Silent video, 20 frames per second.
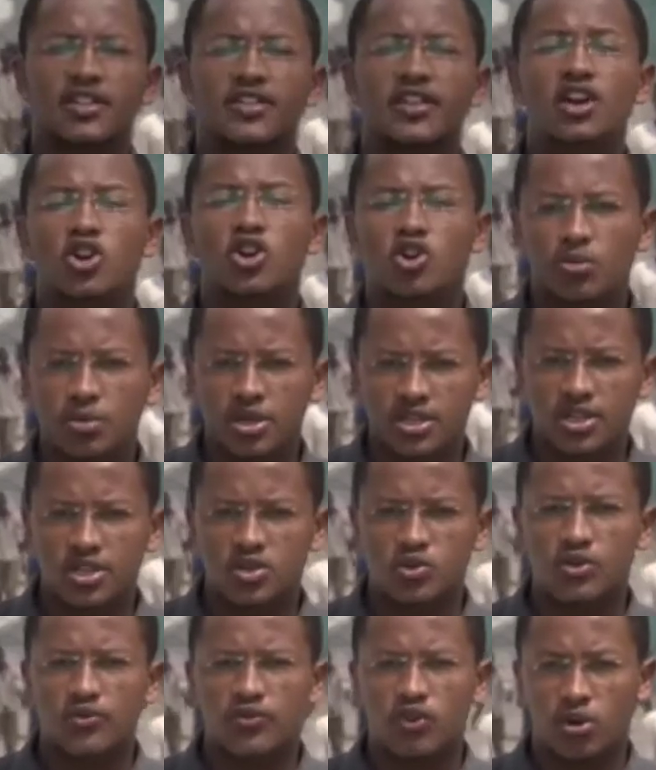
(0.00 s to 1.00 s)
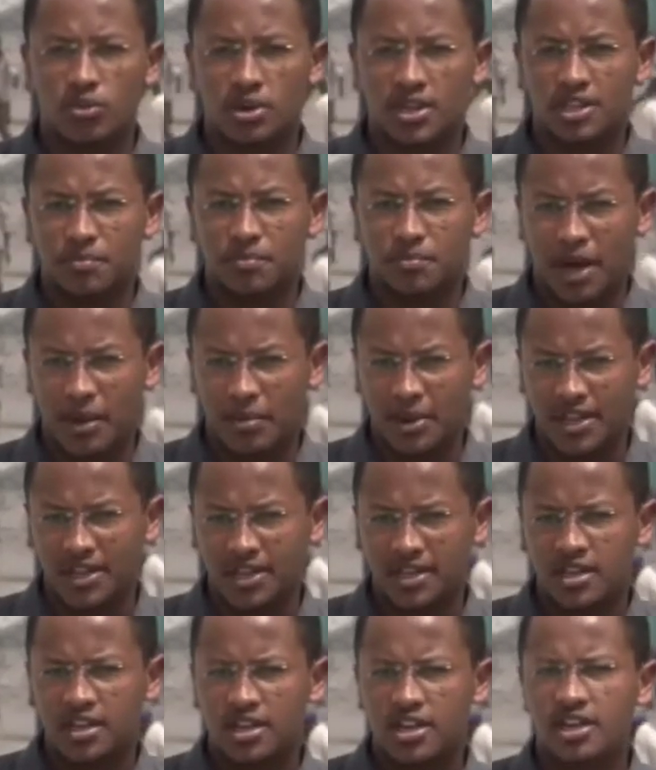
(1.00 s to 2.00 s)
they are committed to informing the
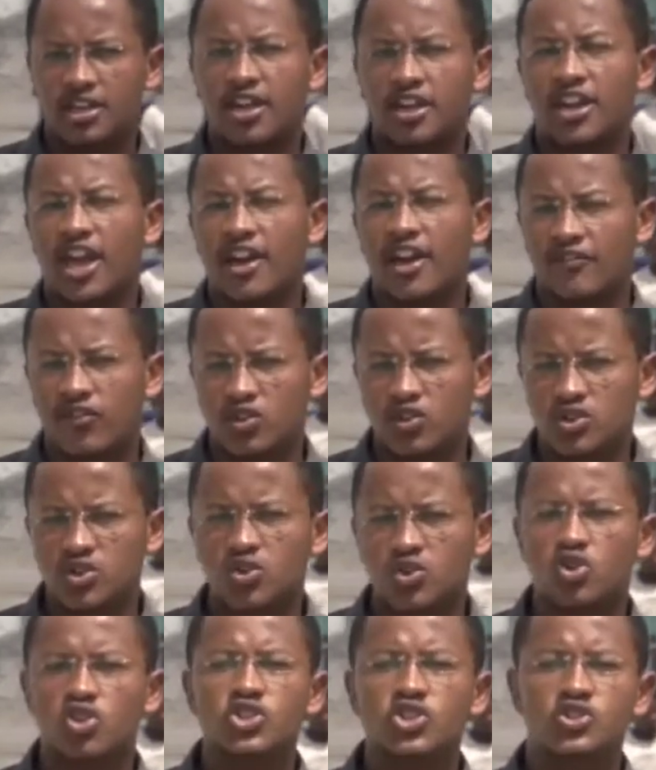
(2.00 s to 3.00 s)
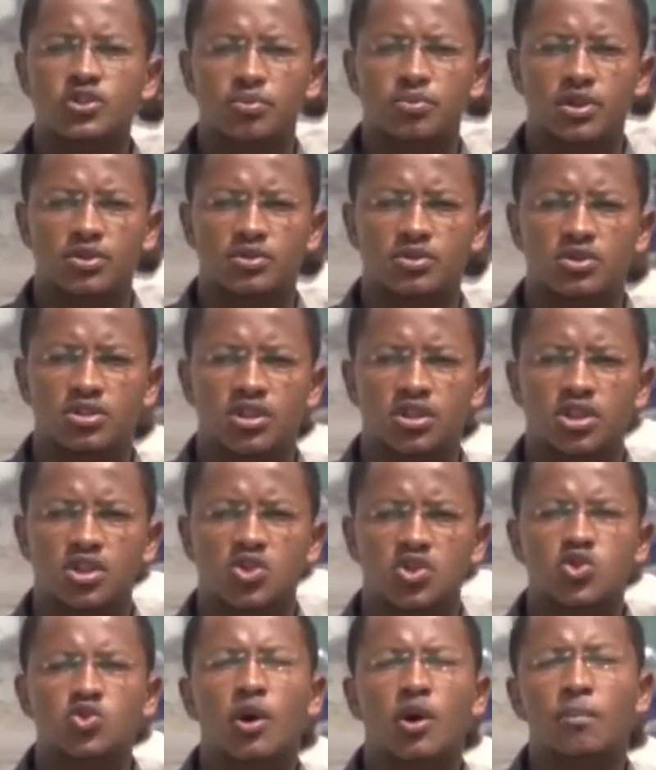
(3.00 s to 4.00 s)
public in an effort to contribute
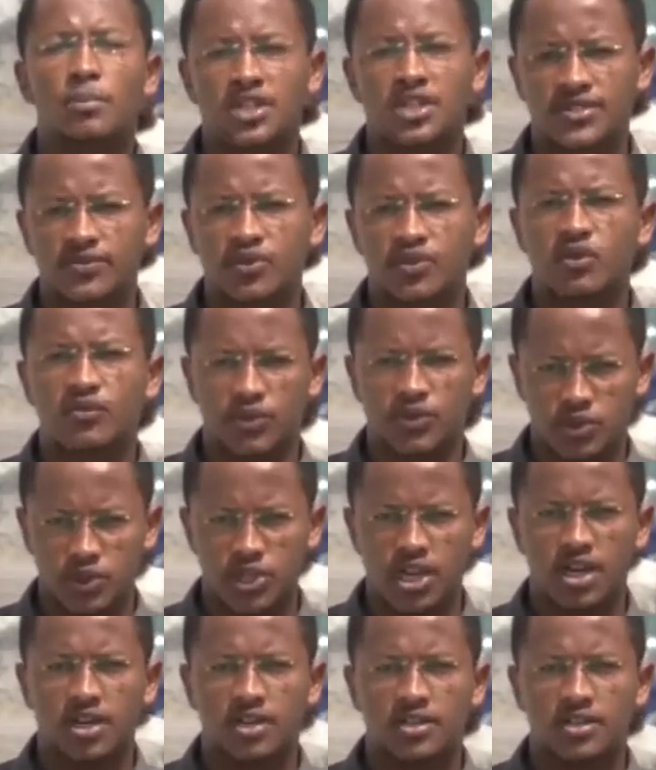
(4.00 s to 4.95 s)
to a peaceful future.